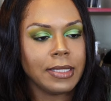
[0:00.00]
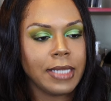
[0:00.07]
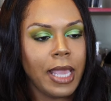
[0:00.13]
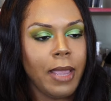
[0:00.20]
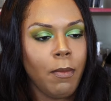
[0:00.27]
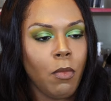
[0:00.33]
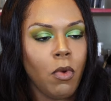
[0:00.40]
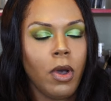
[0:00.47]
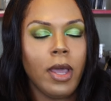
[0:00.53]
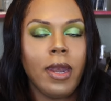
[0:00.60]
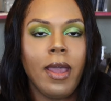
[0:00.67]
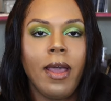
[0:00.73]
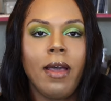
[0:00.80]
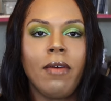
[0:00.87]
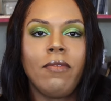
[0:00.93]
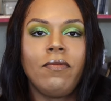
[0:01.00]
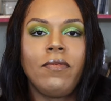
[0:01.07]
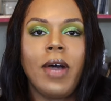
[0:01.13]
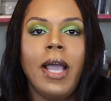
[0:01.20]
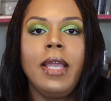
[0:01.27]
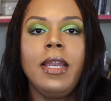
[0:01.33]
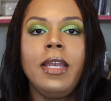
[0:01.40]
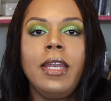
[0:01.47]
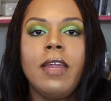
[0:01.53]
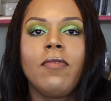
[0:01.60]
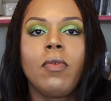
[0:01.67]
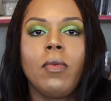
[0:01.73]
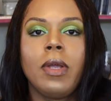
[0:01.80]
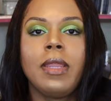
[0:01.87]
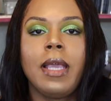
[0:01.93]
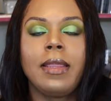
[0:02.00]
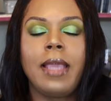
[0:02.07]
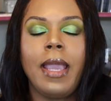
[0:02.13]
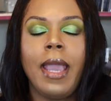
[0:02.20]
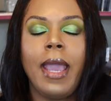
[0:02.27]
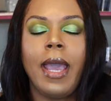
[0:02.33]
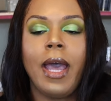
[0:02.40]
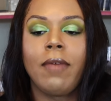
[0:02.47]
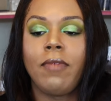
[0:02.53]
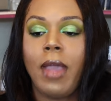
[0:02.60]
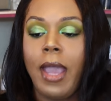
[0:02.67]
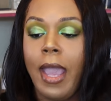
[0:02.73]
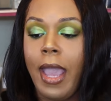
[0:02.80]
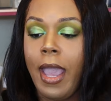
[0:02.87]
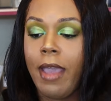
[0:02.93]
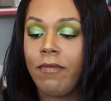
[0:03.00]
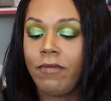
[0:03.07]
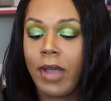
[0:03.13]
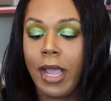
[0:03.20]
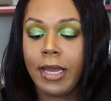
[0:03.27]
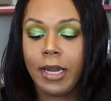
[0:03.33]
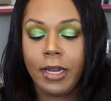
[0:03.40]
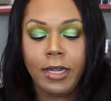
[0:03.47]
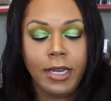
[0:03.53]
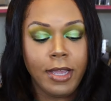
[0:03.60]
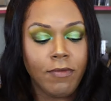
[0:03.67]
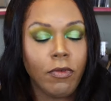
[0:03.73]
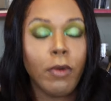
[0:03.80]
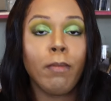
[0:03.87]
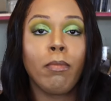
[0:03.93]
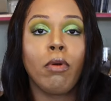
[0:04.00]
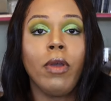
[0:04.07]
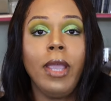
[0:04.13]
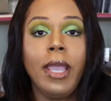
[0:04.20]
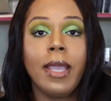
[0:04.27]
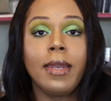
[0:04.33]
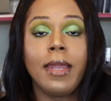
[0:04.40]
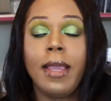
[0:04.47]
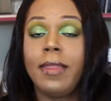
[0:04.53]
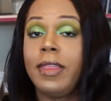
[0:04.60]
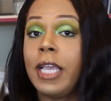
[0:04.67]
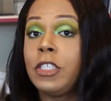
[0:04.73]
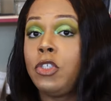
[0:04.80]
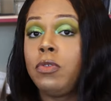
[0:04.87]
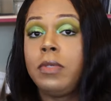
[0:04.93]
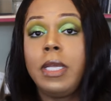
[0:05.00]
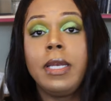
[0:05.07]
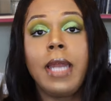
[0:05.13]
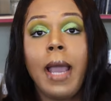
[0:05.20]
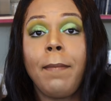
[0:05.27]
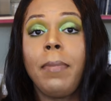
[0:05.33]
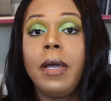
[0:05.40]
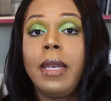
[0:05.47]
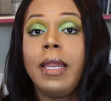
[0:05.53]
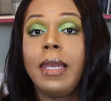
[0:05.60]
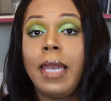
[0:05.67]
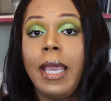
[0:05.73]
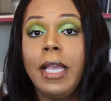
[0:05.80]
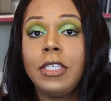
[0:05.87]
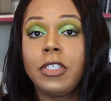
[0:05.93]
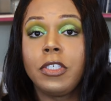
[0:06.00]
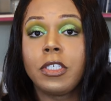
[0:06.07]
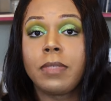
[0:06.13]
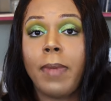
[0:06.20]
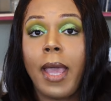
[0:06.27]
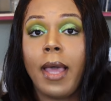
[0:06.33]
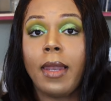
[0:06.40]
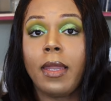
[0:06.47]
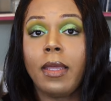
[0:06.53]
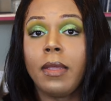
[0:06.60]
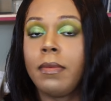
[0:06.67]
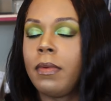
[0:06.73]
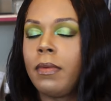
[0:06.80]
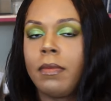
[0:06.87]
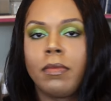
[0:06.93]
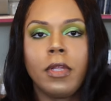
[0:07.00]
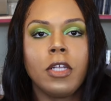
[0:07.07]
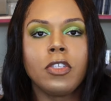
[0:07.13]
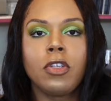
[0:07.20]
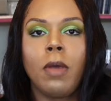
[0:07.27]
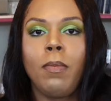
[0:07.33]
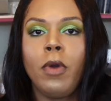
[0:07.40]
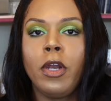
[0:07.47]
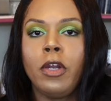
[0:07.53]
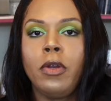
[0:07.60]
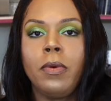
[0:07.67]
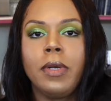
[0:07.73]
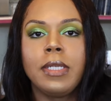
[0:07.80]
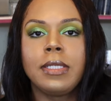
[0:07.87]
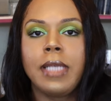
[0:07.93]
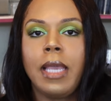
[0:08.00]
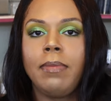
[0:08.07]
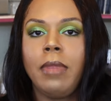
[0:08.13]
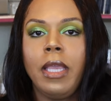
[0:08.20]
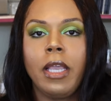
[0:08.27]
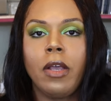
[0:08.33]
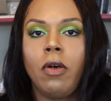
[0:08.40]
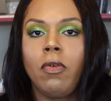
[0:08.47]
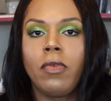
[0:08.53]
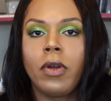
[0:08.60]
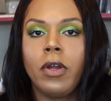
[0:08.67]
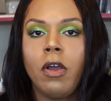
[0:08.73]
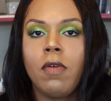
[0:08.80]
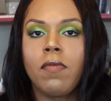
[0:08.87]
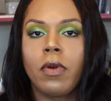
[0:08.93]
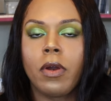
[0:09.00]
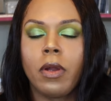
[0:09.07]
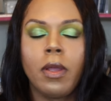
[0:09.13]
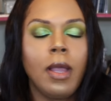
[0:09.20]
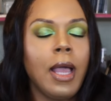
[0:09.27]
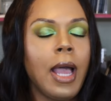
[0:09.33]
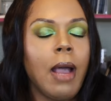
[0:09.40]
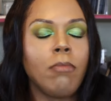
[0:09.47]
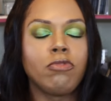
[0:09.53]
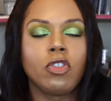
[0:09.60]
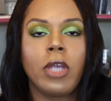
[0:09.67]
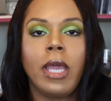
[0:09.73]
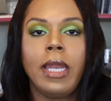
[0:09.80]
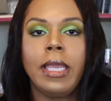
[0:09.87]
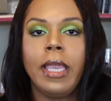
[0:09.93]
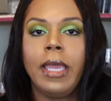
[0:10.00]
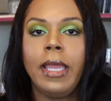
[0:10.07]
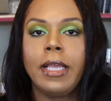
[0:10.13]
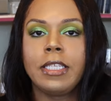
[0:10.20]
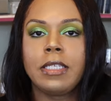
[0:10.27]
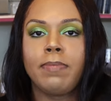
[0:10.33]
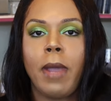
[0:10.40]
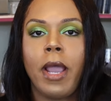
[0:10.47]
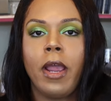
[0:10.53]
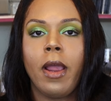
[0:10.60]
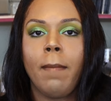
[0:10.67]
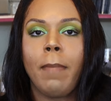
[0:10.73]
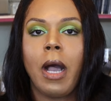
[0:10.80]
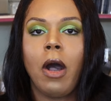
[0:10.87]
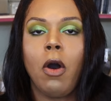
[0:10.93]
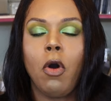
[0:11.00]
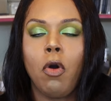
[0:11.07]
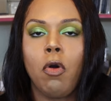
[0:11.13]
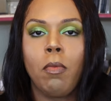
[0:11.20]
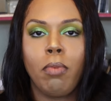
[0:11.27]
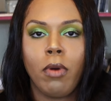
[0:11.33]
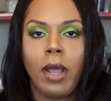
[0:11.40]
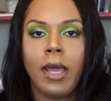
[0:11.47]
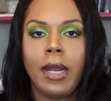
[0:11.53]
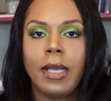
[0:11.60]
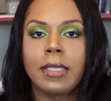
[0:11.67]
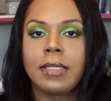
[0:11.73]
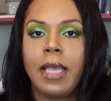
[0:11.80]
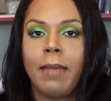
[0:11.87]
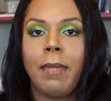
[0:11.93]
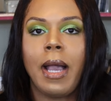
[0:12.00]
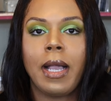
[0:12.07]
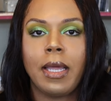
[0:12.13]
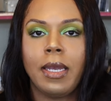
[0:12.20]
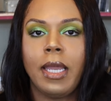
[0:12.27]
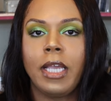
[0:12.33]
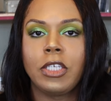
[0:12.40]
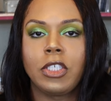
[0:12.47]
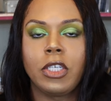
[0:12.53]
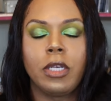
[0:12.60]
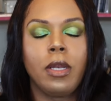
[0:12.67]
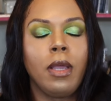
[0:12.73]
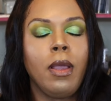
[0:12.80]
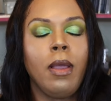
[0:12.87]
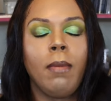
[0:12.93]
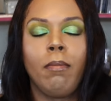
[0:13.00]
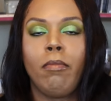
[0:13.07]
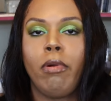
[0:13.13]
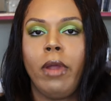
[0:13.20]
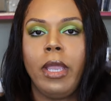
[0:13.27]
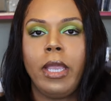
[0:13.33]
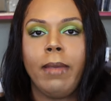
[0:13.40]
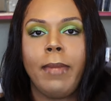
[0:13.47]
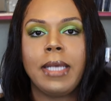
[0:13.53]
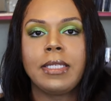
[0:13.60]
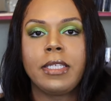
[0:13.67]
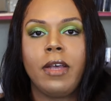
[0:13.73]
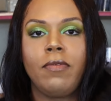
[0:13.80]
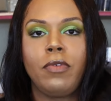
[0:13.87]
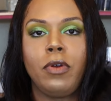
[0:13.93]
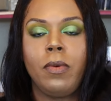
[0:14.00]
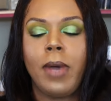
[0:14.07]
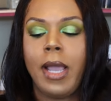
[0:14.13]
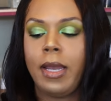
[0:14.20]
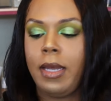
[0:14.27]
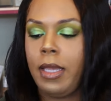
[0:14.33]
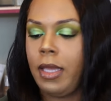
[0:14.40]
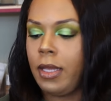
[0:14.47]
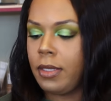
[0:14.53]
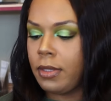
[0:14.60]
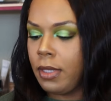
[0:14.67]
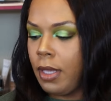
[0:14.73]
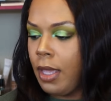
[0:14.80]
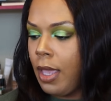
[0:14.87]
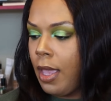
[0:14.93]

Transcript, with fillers: same one. Find a different one that they have and find a different brand that you did not put in last year's palette. There's no point in doing the same thing over and over. I'm trying to get inspired by old products in my collection, bringing myself new ideas.